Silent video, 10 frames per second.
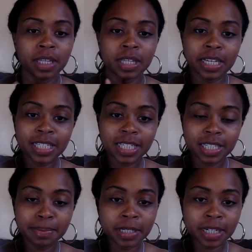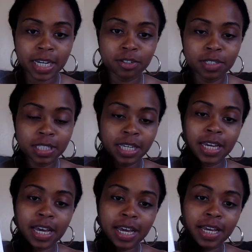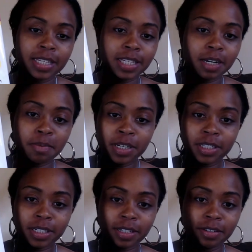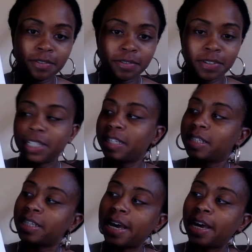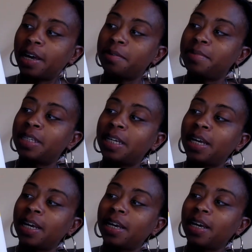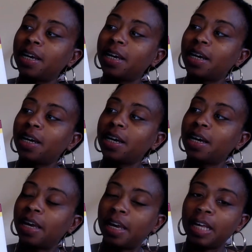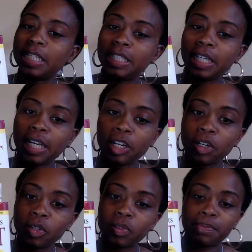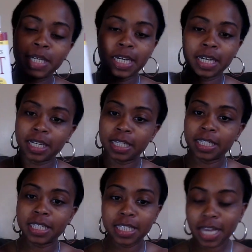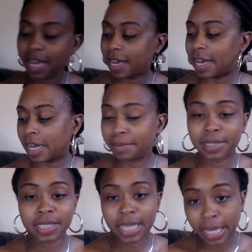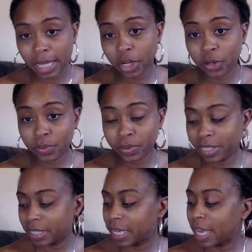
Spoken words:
This is the book. As you see, it has a bunch of tabs in it and sticky notes because I was taking notes.